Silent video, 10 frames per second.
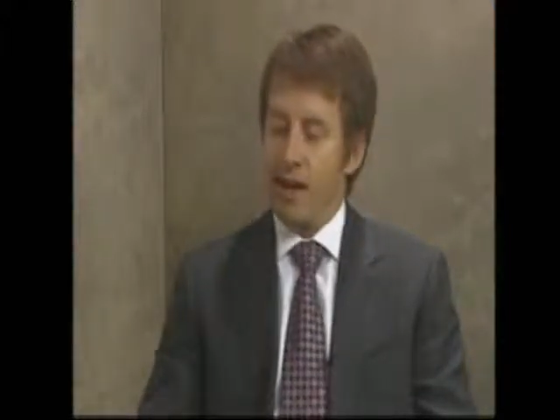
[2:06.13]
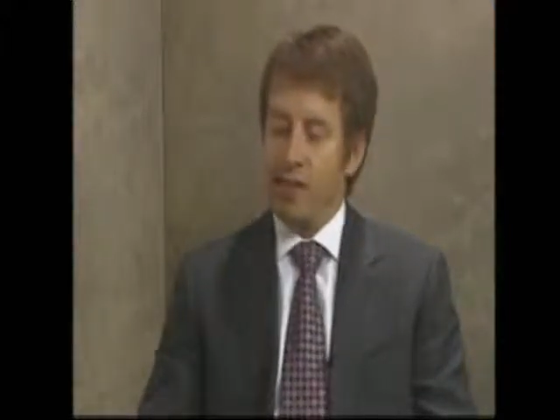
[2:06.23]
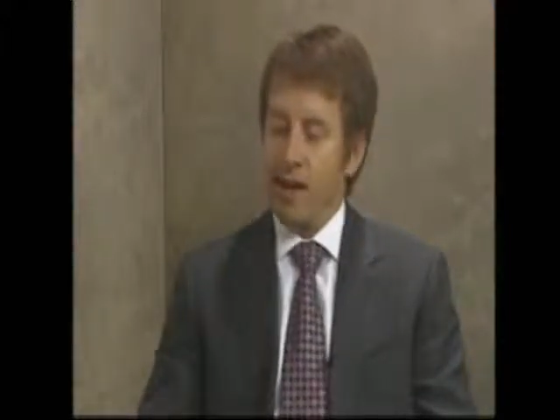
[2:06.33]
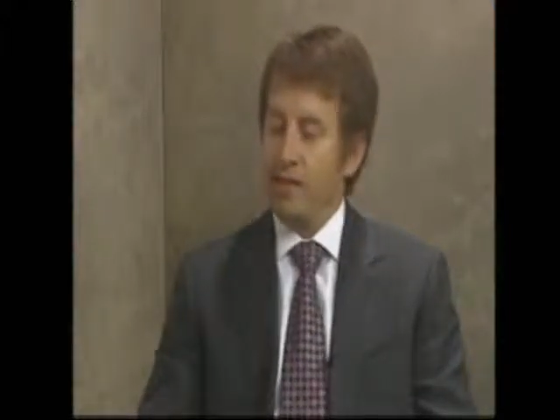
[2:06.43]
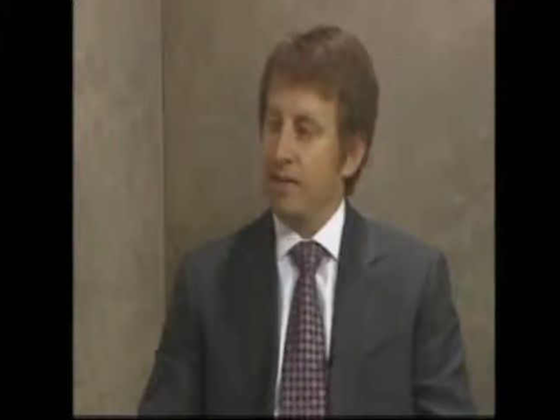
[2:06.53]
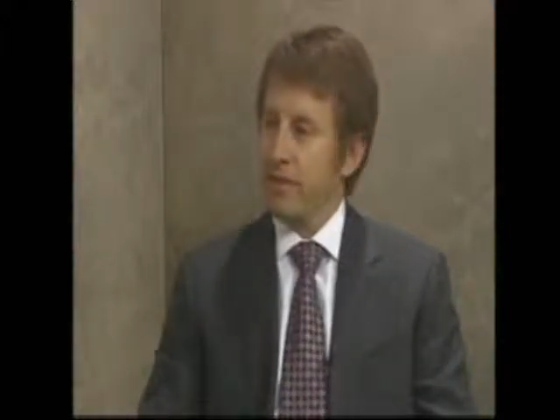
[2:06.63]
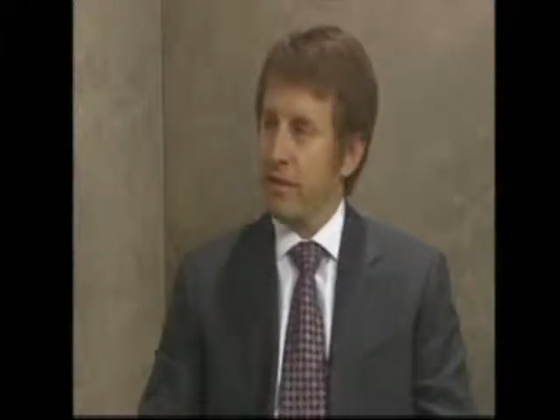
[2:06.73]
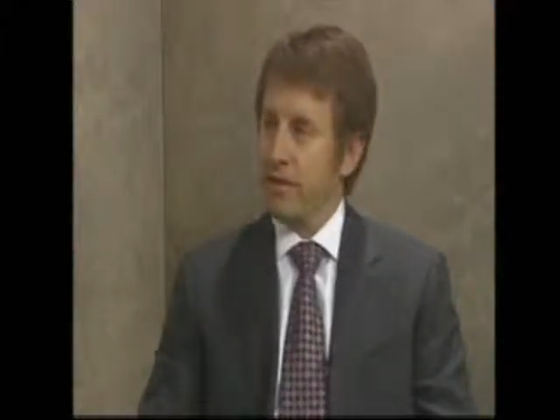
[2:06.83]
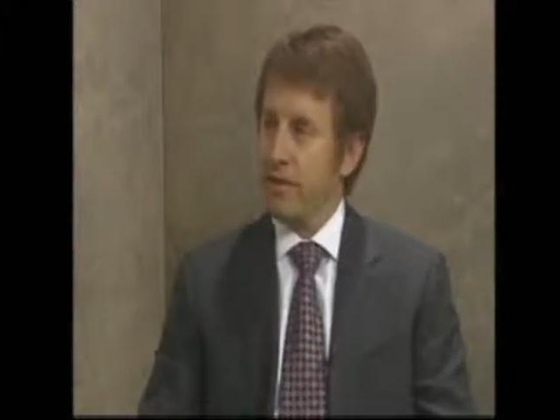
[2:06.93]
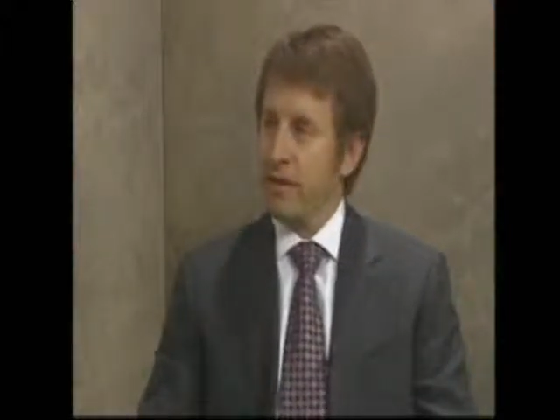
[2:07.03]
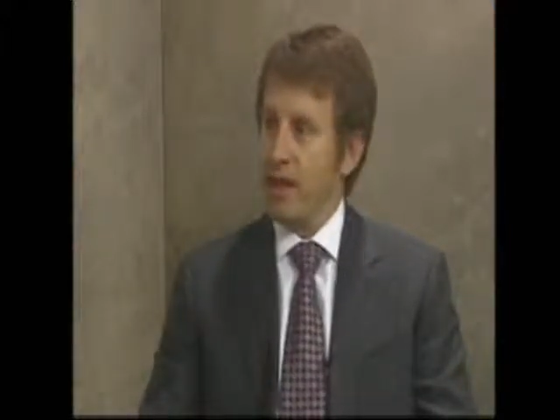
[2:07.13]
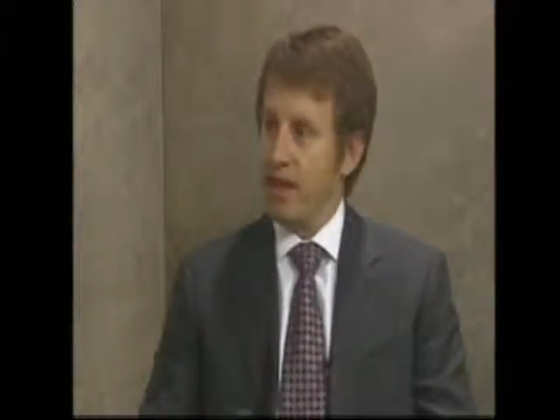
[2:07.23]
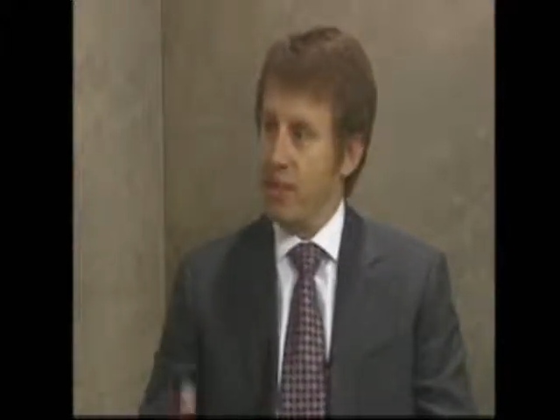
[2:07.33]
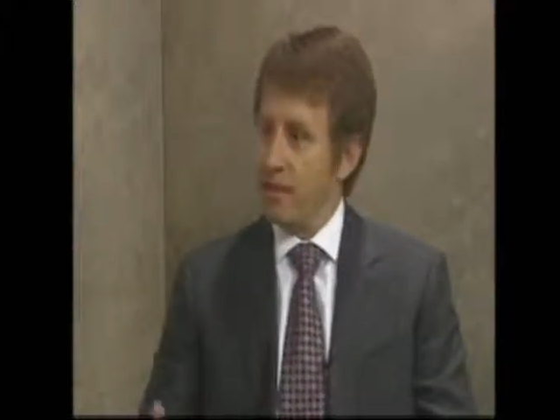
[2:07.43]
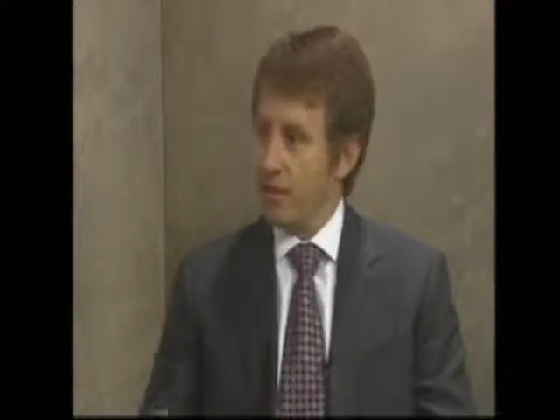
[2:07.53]
mental function. They
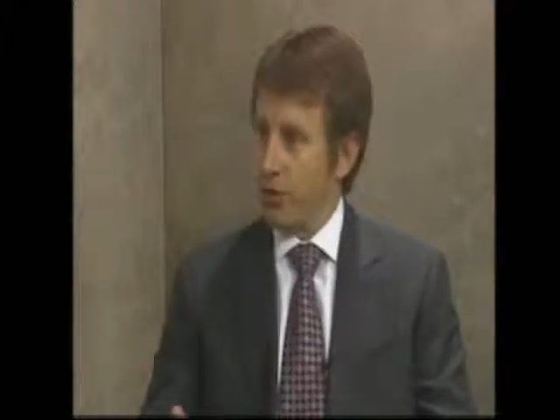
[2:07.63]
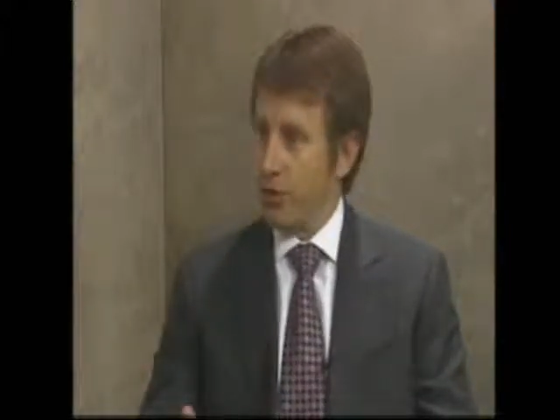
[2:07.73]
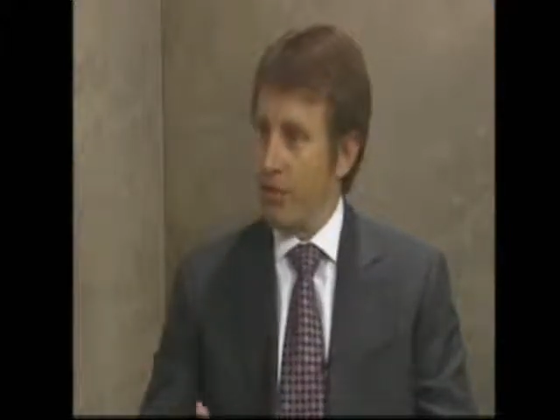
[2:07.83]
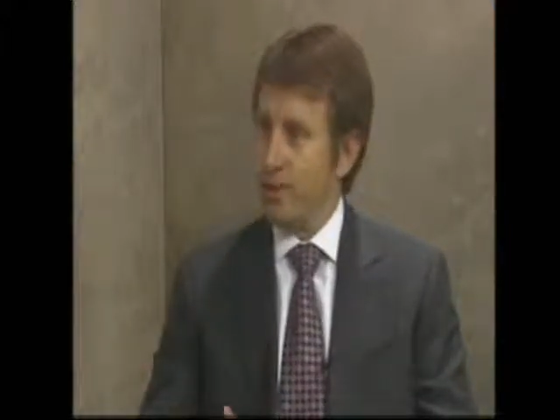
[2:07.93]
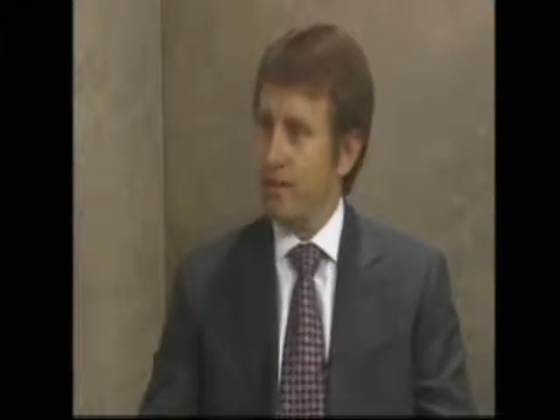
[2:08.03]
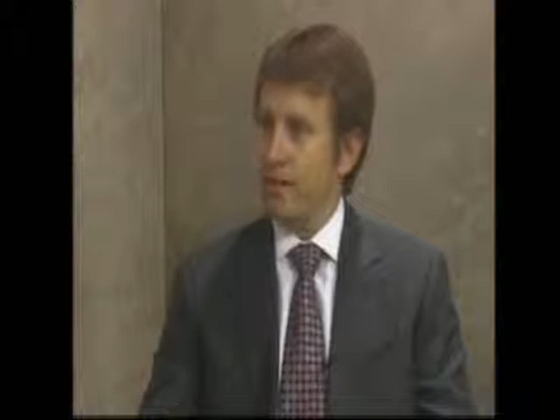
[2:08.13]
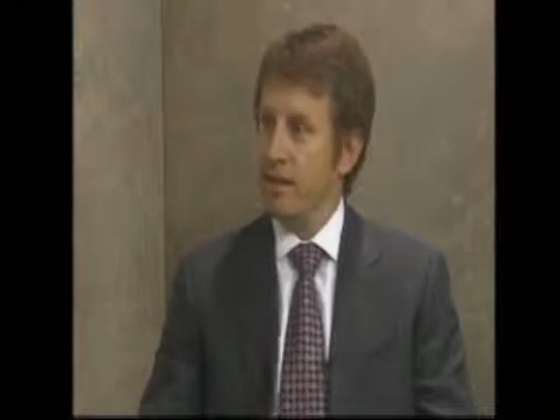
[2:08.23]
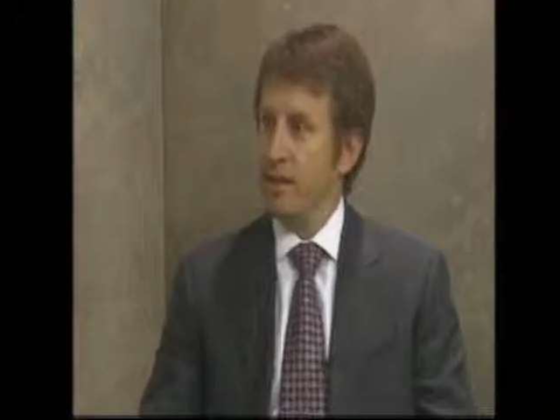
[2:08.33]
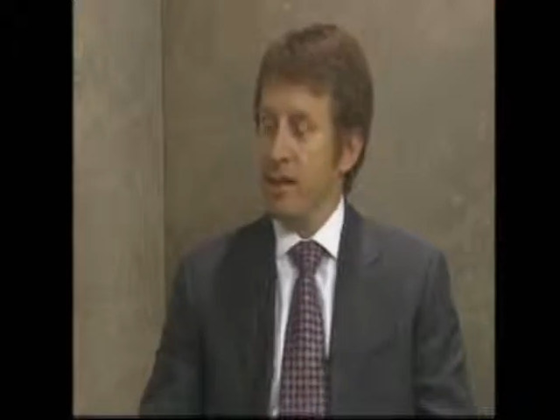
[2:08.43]
can be disoriented.